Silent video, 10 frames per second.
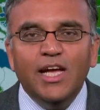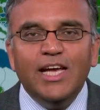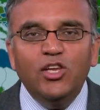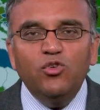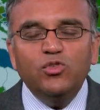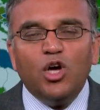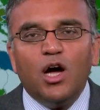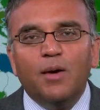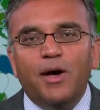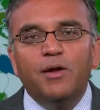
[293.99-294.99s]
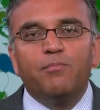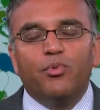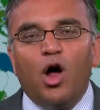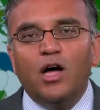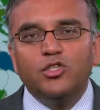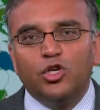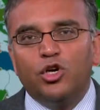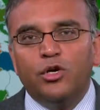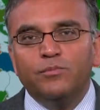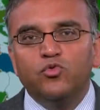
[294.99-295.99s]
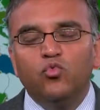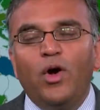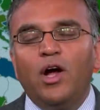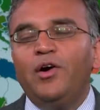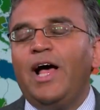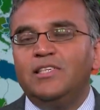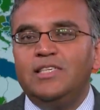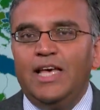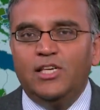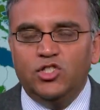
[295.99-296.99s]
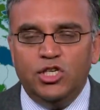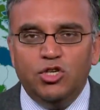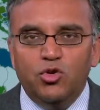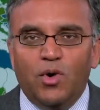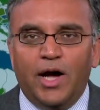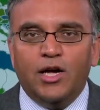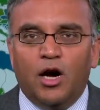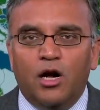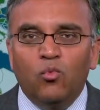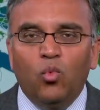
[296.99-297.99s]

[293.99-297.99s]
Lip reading: Can you talk about in broad terms, where has the HCQI gone?